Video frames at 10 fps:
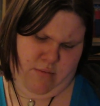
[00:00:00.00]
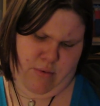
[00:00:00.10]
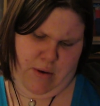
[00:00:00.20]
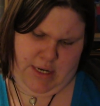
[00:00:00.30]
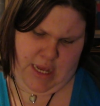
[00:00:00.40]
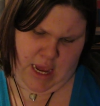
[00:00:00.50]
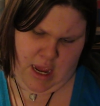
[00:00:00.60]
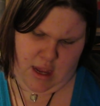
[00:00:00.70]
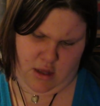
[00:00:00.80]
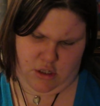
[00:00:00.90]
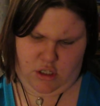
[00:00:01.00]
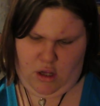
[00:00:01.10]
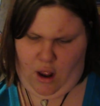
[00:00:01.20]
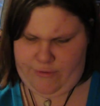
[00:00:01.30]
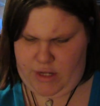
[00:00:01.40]
Boutique
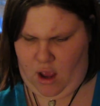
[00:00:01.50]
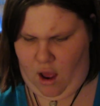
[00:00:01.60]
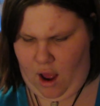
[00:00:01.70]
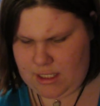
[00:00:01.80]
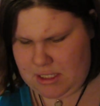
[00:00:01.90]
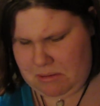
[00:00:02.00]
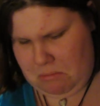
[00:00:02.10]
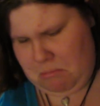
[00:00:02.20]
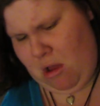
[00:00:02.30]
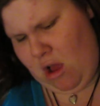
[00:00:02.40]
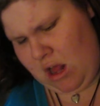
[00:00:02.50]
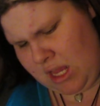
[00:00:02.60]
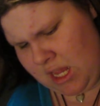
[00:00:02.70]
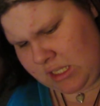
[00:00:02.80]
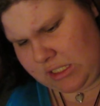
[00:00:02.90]
Softy Hot
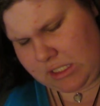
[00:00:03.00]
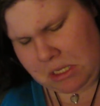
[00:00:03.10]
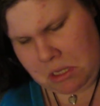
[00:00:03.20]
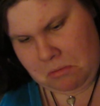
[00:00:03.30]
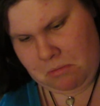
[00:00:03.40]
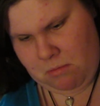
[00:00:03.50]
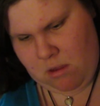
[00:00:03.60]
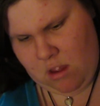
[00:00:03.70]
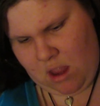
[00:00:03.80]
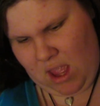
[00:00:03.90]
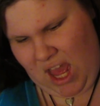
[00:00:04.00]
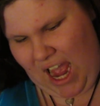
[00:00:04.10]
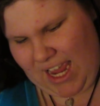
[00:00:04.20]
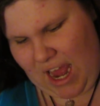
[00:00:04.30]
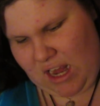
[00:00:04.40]
Tamales.
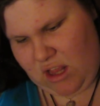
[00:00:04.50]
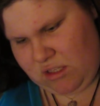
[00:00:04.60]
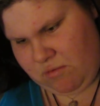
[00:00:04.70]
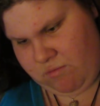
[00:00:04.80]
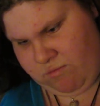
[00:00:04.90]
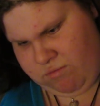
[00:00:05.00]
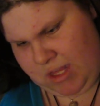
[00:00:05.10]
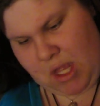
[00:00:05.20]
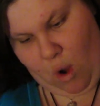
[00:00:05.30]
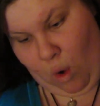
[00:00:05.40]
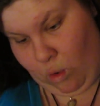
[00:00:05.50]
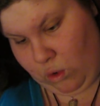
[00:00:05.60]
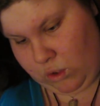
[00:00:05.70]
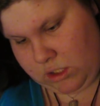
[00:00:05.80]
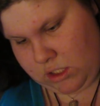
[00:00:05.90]
Again, it looks really
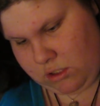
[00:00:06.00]
old.